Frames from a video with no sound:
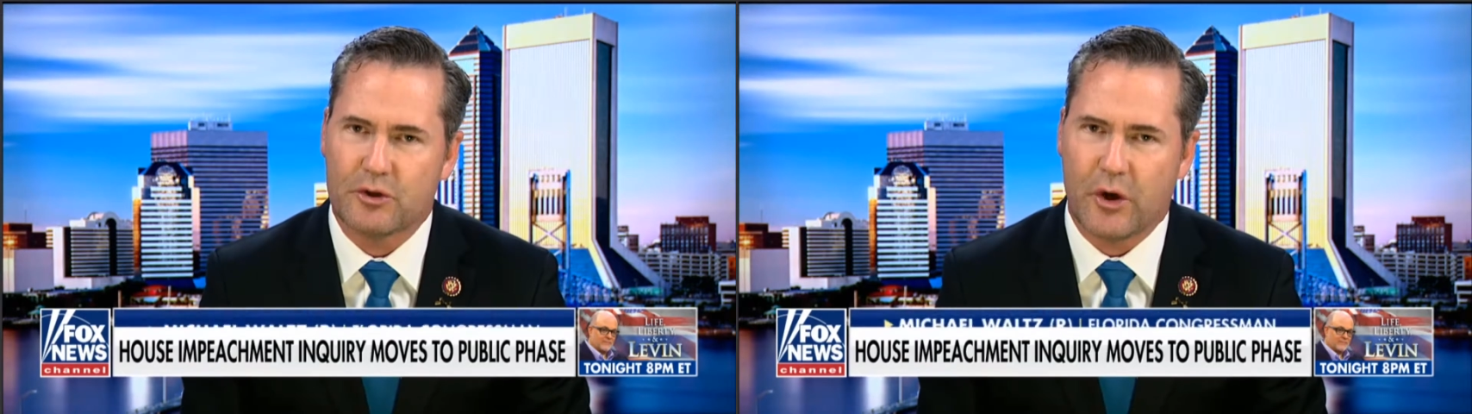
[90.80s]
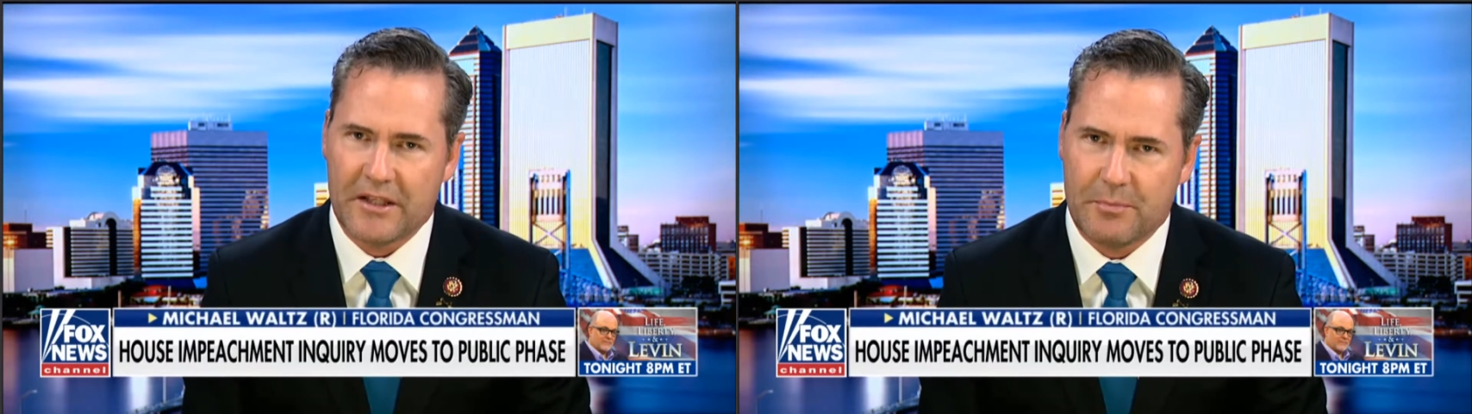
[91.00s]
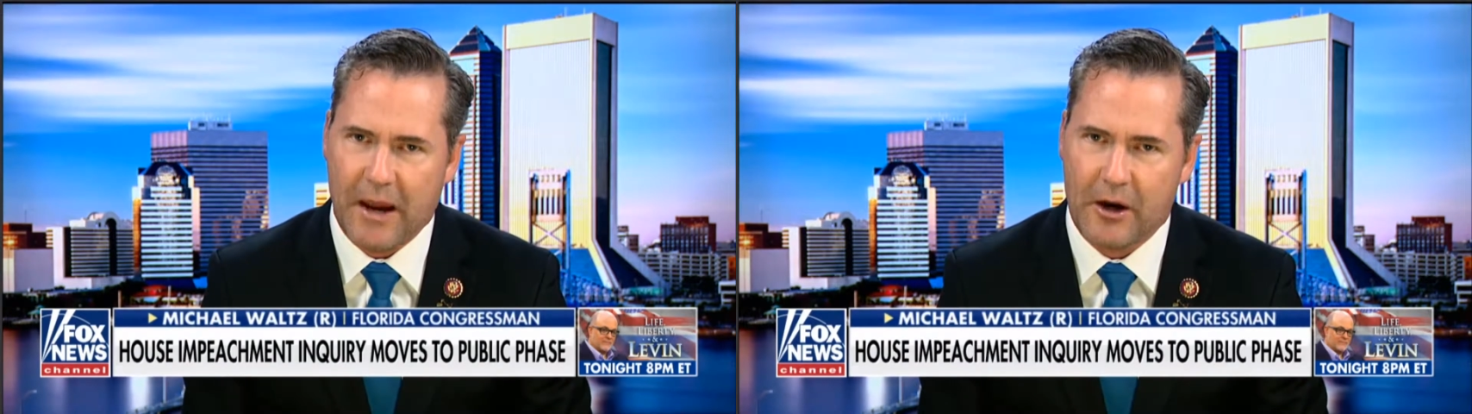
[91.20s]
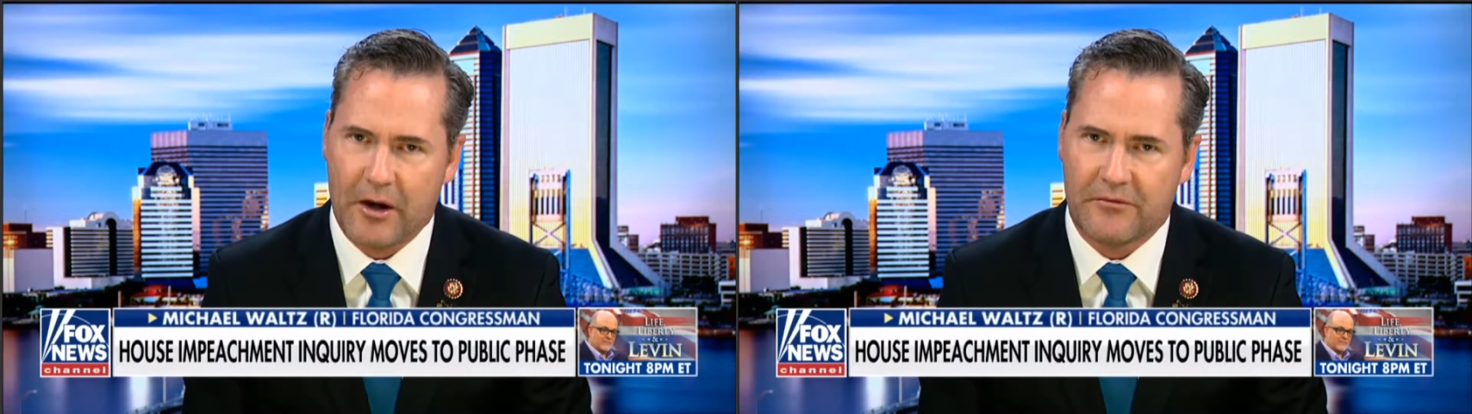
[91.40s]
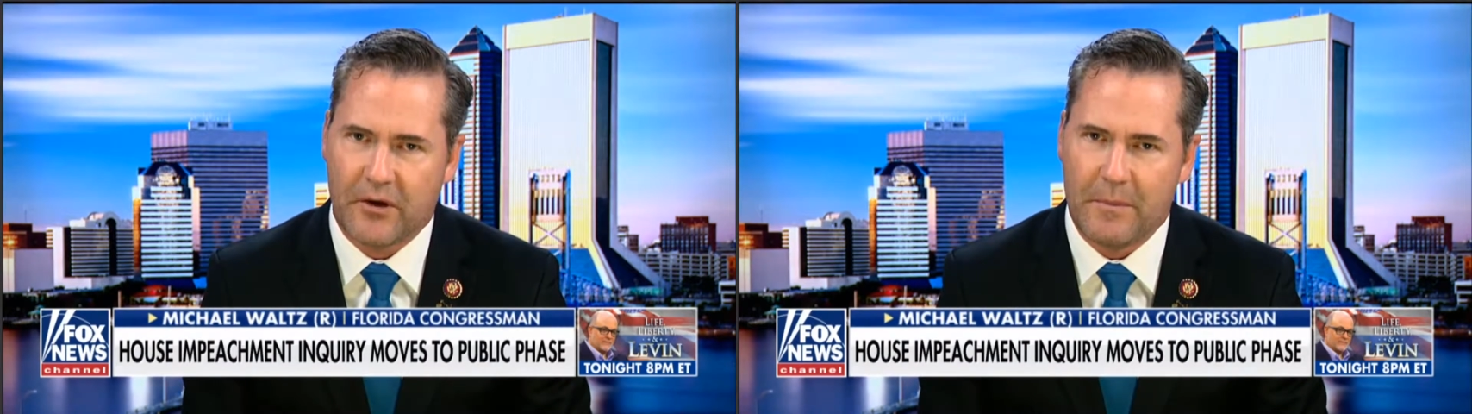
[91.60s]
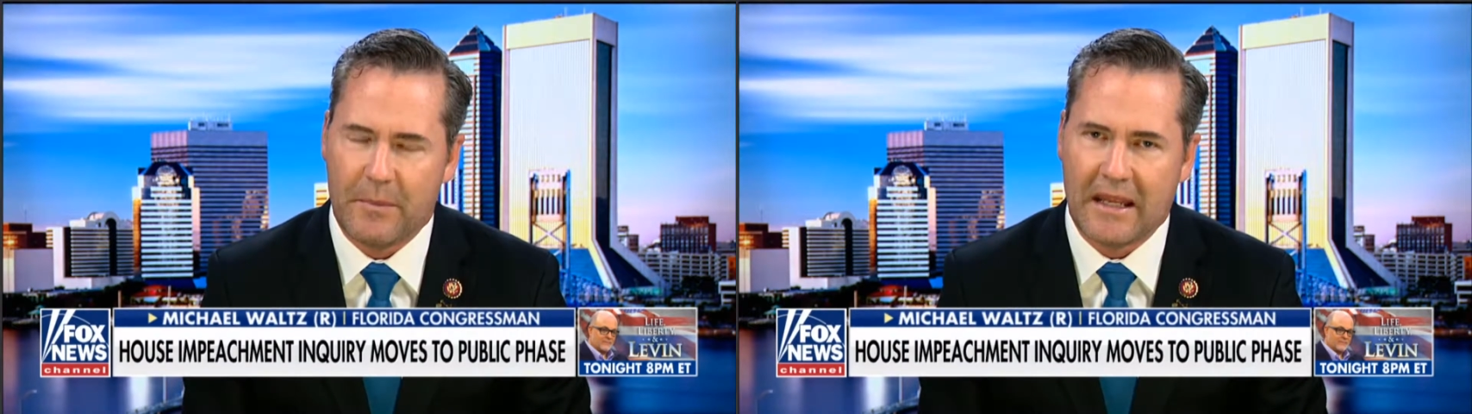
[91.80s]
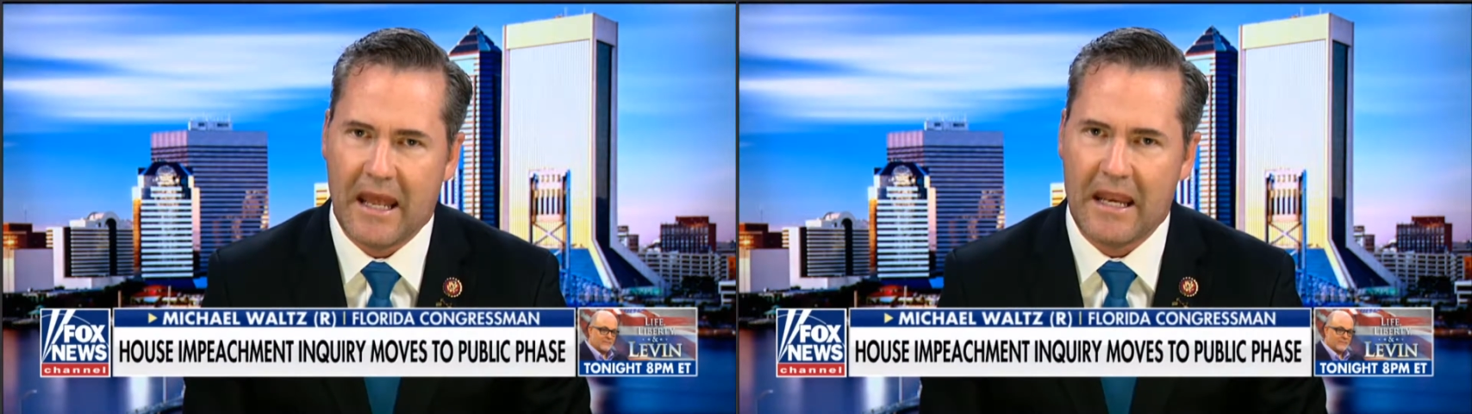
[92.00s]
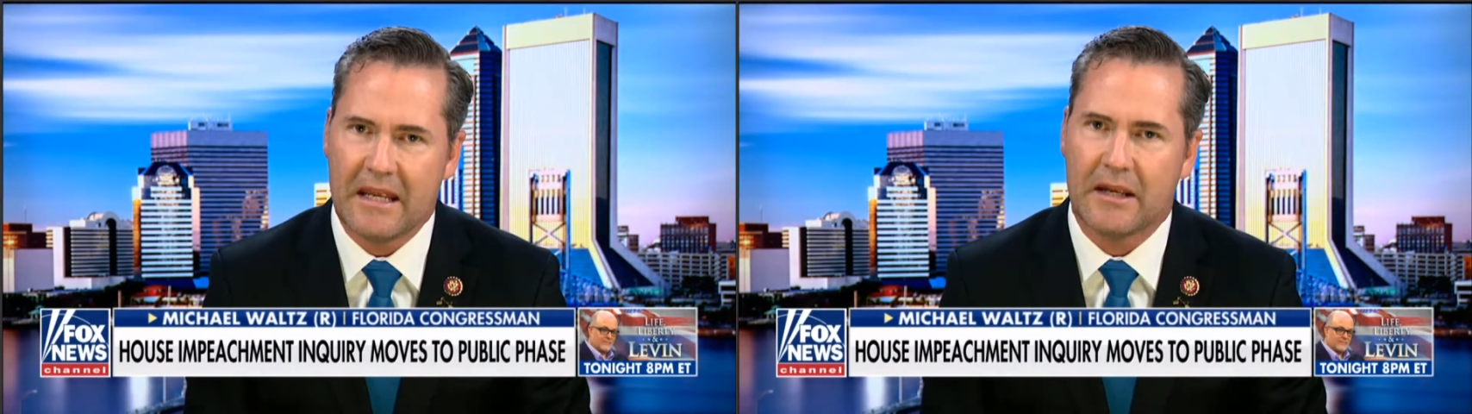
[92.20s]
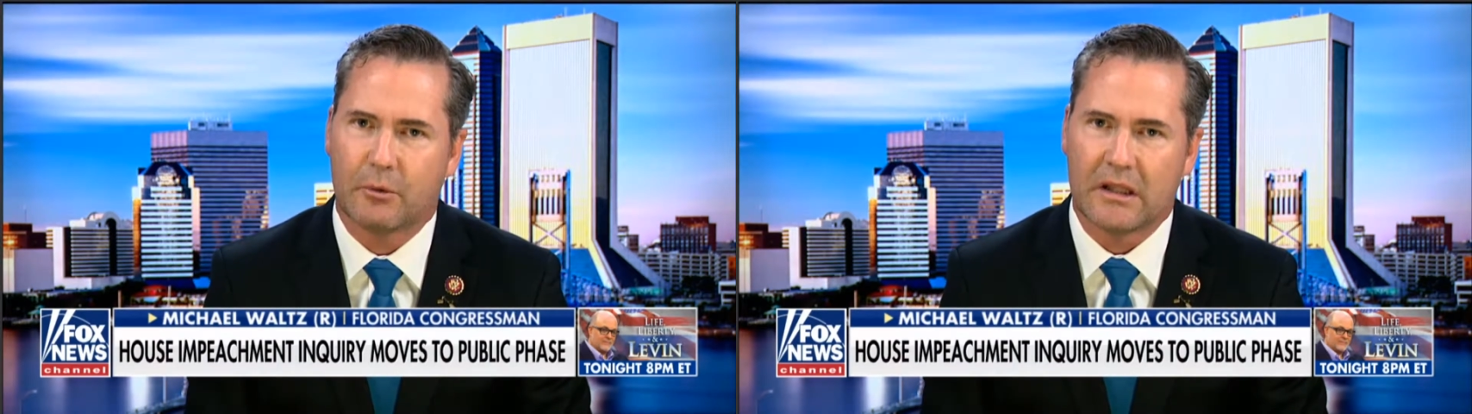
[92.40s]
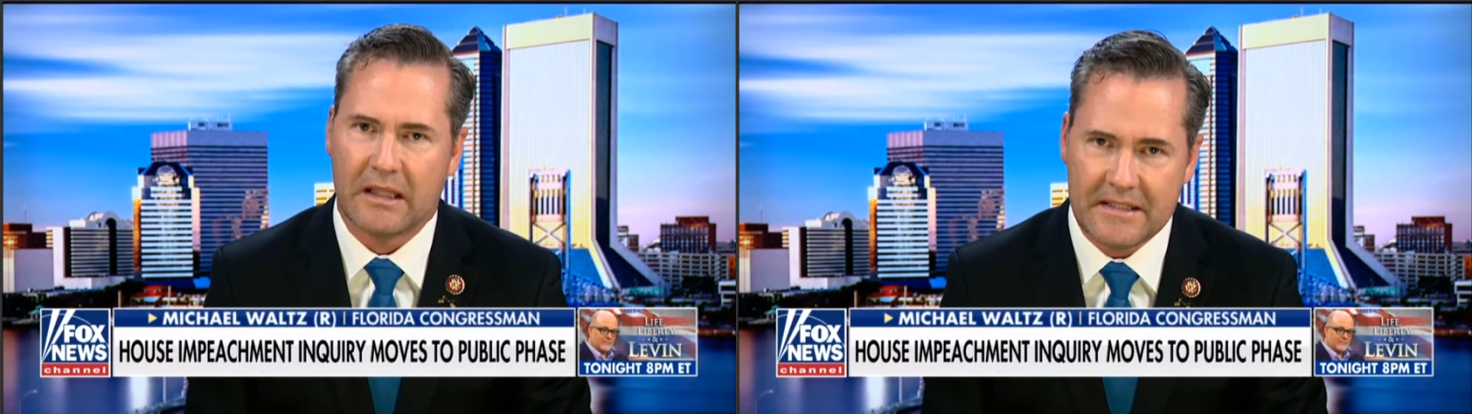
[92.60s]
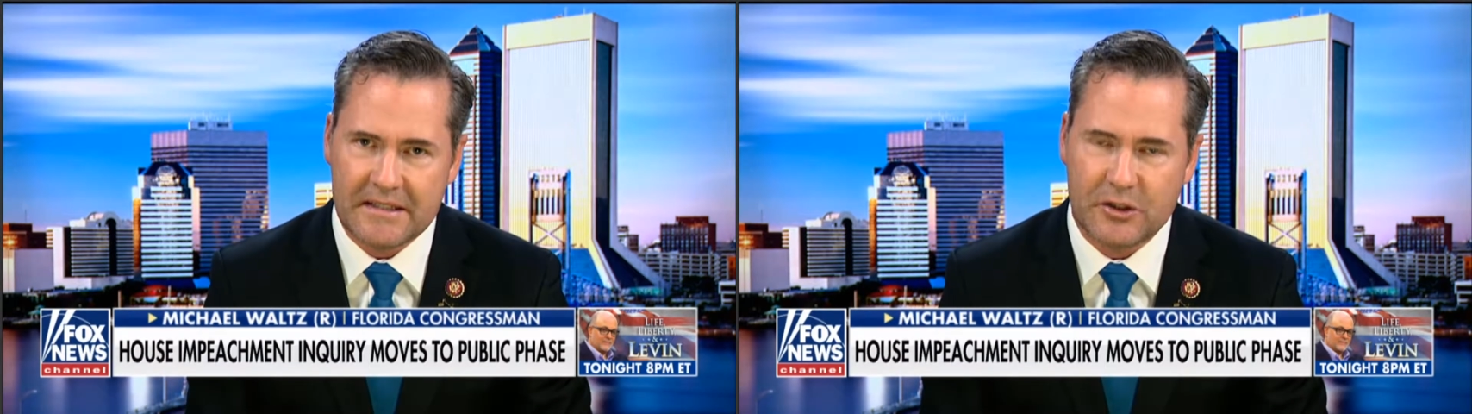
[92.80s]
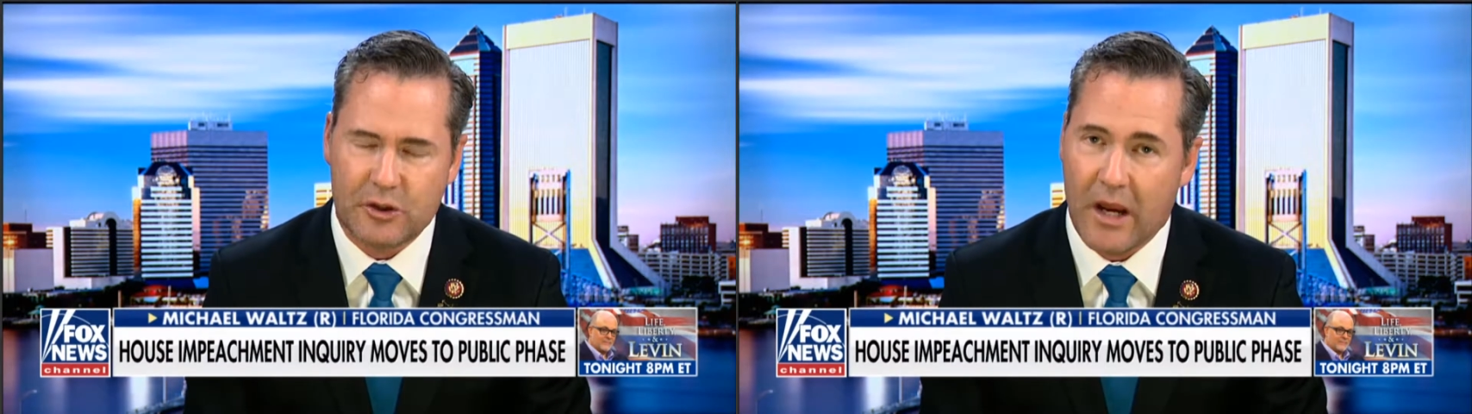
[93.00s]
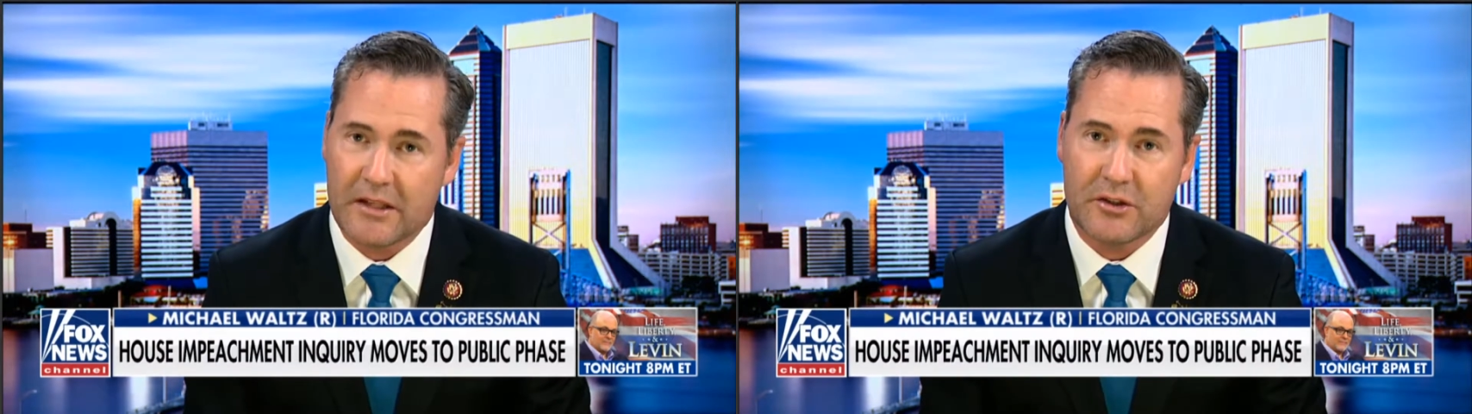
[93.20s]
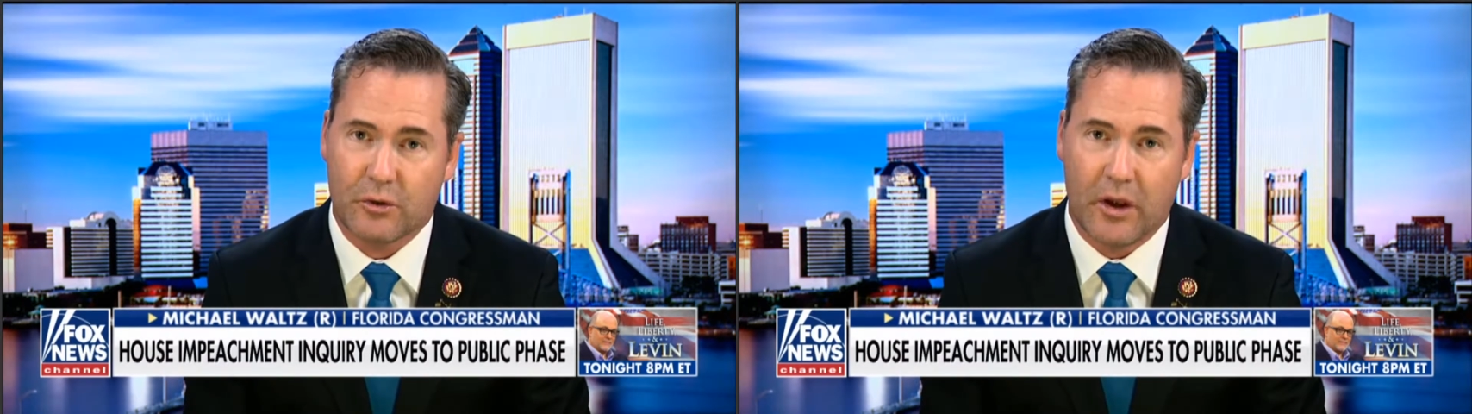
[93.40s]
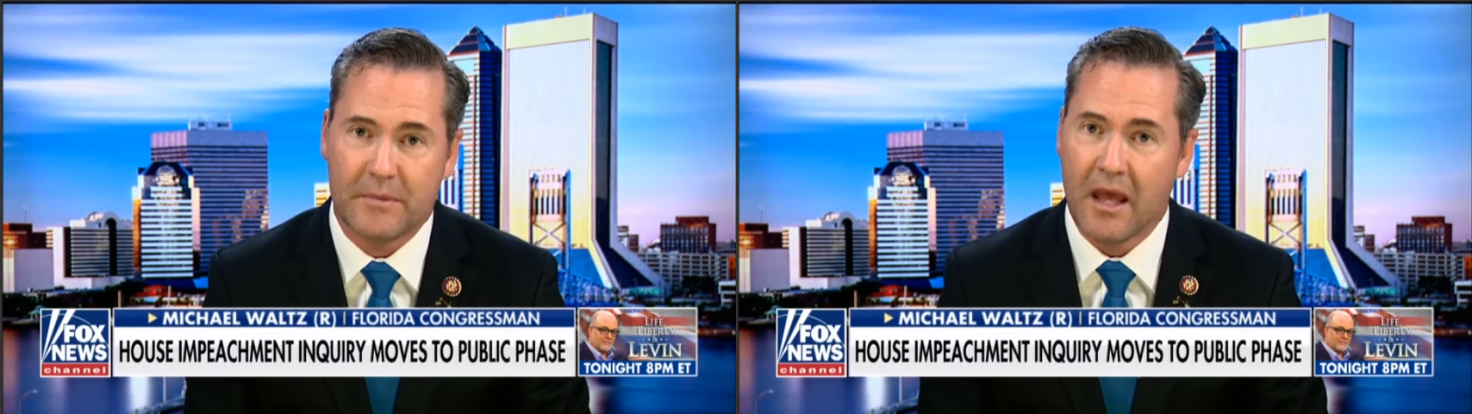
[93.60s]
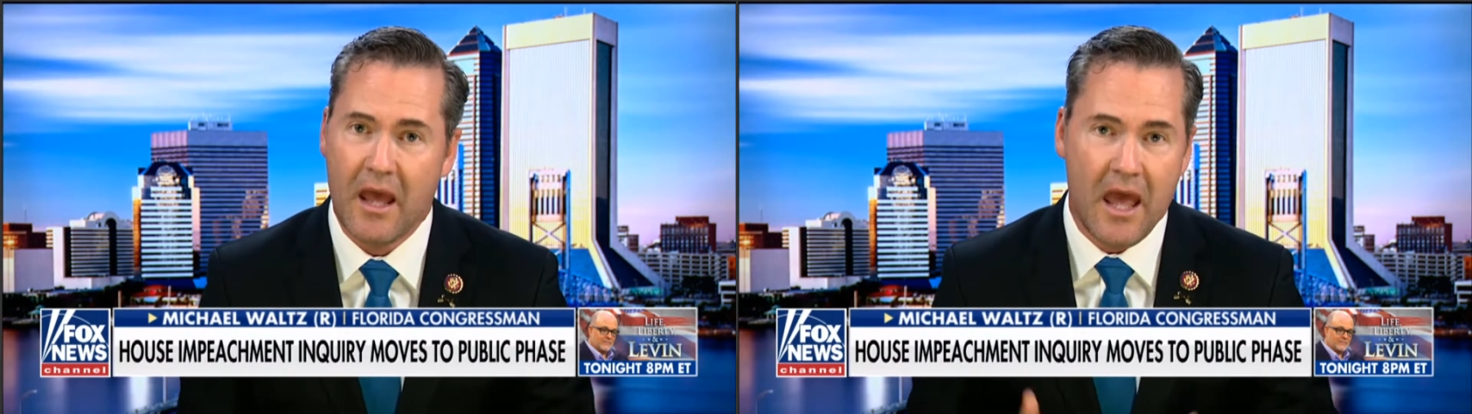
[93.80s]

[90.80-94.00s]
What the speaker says: was transparent from the beginning. He released the transcript.